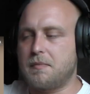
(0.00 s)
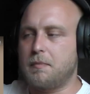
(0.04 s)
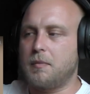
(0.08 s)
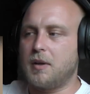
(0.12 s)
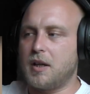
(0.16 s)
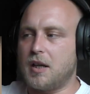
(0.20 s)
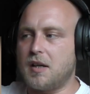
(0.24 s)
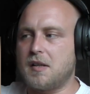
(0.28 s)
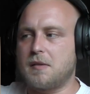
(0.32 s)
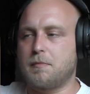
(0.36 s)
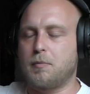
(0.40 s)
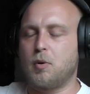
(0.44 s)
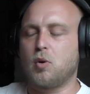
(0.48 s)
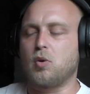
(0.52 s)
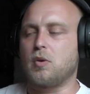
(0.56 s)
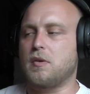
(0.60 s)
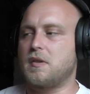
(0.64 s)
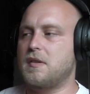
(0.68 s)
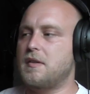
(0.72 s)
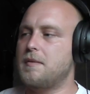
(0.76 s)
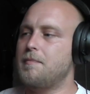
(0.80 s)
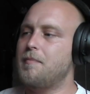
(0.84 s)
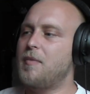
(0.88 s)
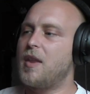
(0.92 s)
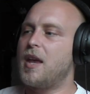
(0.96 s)
his
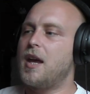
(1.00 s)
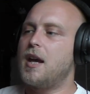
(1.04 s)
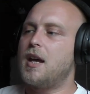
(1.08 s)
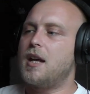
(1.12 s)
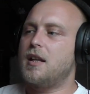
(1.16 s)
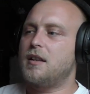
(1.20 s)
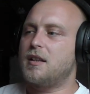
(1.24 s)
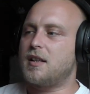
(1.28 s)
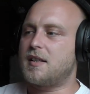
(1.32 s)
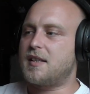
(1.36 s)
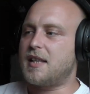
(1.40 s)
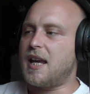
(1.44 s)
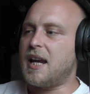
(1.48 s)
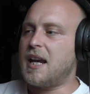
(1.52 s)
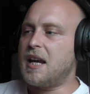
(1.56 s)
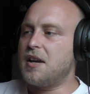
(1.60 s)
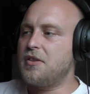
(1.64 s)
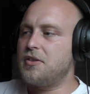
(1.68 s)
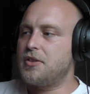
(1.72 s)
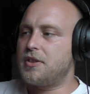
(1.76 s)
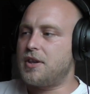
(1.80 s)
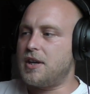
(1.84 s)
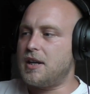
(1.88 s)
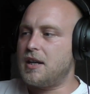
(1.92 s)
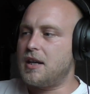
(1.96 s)
boots. The
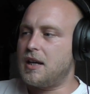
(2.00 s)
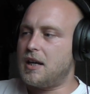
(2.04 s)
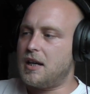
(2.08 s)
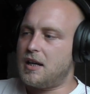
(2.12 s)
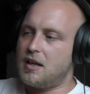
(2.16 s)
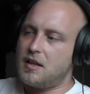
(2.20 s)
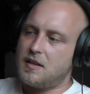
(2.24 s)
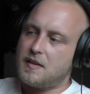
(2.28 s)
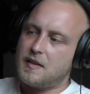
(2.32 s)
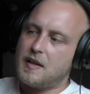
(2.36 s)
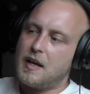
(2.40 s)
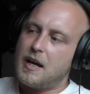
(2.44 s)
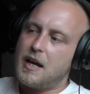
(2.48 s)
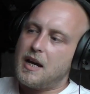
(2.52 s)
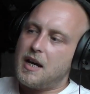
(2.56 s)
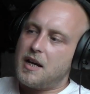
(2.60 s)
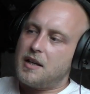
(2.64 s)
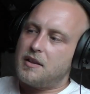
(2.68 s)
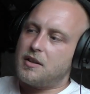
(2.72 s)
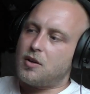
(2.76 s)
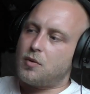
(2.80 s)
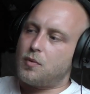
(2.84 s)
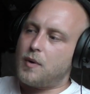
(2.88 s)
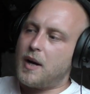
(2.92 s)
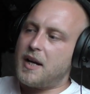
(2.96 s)
second thing is
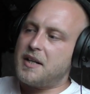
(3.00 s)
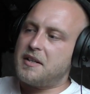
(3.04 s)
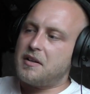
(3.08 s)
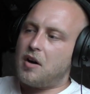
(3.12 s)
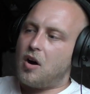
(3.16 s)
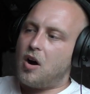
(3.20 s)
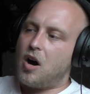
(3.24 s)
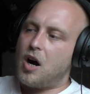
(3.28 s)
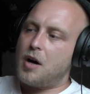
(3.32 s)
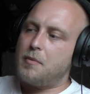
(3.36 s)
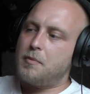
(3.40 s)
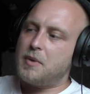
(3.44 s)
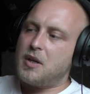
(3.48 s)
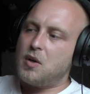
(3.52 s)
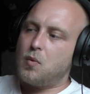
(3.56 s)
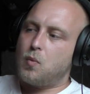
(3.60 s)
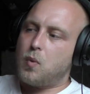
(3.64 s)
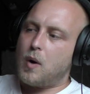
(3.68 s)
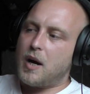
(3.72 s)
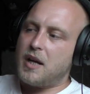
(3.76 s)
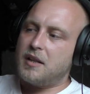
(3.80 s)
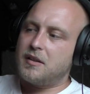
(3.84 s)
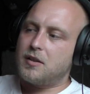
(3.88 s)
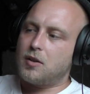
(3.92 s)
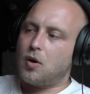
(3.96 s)
the Red Army
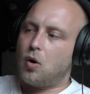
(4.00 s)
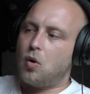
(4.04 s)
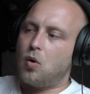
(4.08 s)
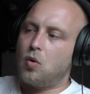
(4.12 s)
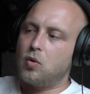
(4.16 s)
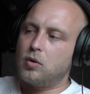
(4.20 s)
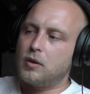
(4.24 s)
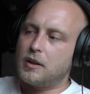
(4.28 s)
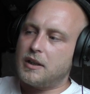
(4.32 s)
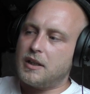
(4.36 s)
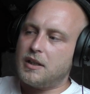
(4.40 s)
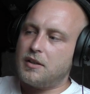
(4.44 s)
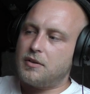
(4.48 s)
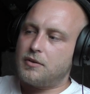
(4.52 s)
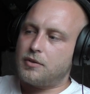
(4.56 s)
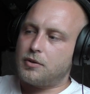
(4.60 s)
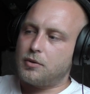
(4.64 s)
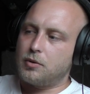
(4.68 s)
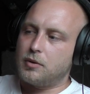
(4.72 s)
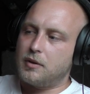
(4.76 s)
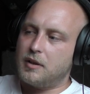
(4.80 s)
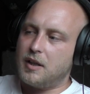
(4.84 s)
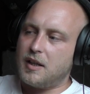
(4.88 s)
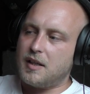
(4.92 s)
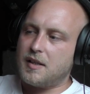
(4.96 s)
went only
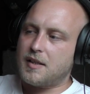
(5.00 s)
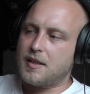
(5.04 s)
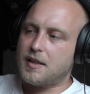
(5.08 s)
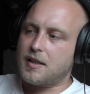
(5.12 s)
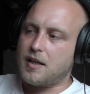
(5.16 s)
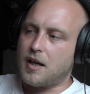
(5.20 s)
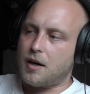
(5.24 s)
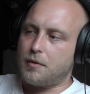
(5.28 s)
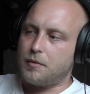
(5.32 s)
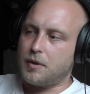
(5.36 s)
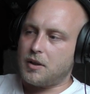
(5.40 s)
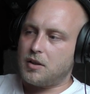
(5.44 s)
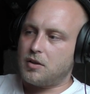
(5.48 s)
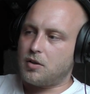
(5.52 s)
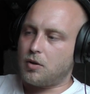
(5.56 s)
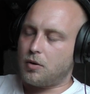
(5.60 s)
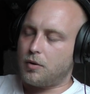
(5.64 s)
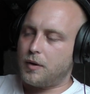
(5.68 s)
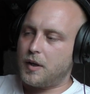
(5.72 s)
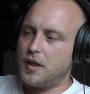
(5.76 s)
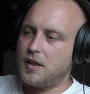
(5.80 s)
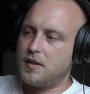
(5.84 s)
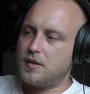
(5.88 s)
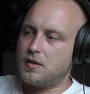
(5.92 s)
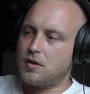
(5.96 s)
through this
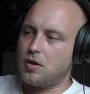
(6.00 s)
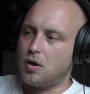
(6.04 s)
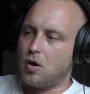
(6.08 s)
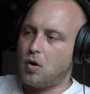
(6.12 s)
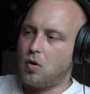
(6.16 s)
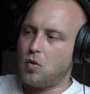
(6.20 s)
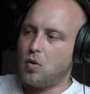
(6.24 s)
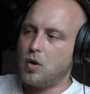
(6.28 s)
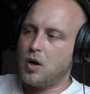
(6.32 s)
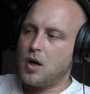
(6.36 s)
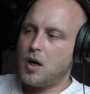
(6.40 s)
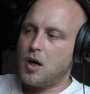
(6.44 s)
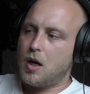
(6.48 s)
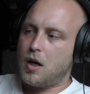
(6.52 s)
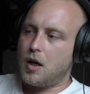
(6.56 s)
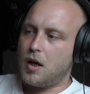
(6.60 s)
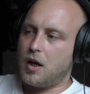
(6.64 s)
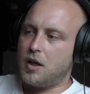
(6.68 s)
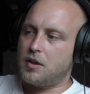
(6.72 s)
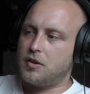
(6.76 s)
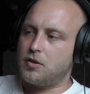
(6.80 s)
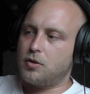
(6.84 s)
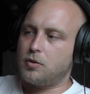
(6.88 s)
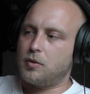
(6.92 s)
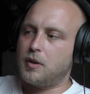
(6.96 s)
territory, so
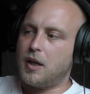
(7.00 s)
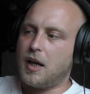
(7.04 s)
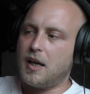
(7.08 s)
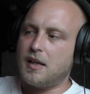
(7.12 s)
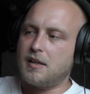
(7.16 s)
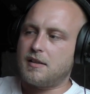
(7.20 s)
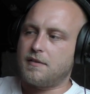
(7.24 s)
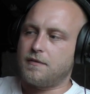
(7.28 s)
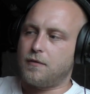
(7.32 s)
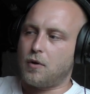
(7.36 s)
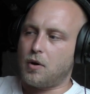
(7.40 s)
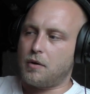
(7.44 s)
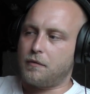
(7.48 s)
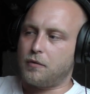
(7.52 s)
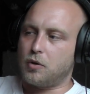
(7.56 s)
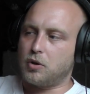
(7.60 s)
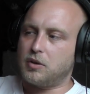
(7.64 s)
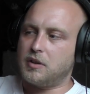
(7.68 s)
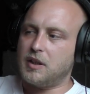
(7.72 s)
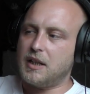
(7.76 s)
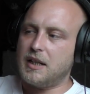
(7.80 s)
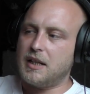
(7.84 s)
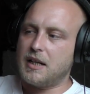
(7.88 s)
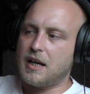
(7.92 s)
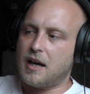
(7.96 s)
today's
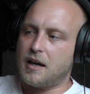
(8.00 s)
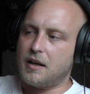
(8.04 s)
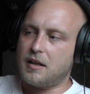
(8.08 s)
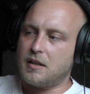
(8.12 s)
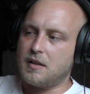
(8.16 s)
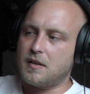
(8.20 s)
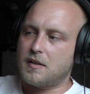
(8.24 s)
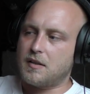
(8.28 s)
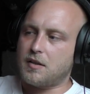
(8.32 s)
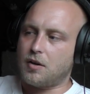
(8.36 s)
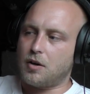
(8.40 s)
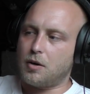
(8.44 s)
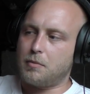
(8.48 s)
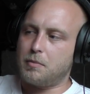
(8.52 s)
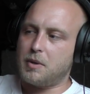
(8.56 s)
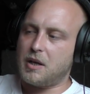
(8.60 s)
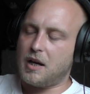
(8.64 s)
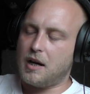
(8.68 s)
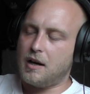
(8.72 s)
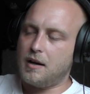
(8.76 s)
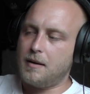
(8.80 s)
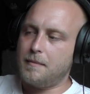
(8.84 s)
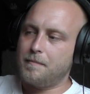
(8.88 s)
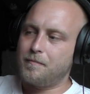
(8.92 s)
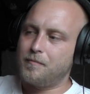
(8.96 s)
Vojvodina in
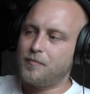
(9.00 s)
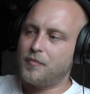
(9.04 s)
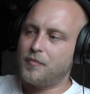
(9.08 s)
Serbia,